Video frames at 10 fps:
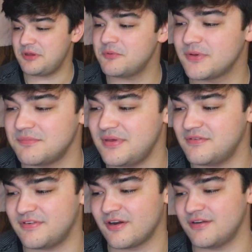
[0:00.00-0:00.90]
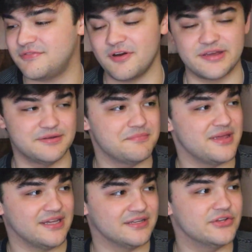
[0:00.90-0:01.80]
People can be very fucking
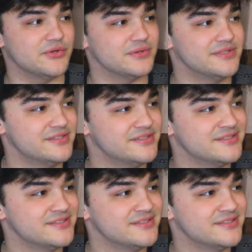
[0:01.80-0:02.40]
mean, dude.